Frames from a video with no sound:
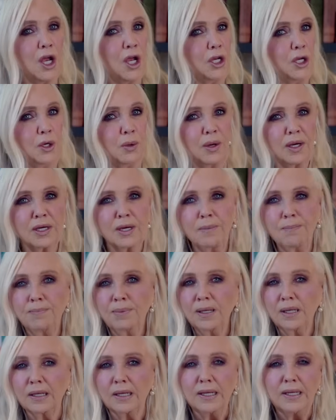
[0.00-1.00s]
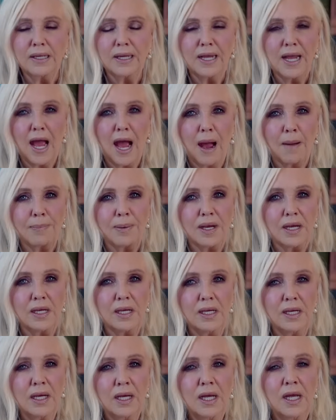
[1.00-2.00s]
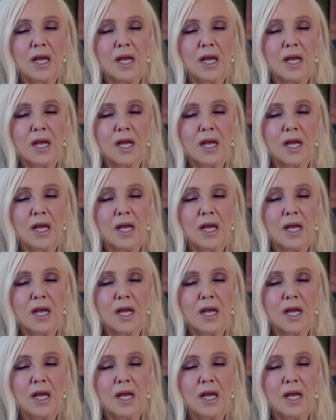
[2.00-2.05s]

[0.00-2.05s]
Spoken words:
You are completely happy.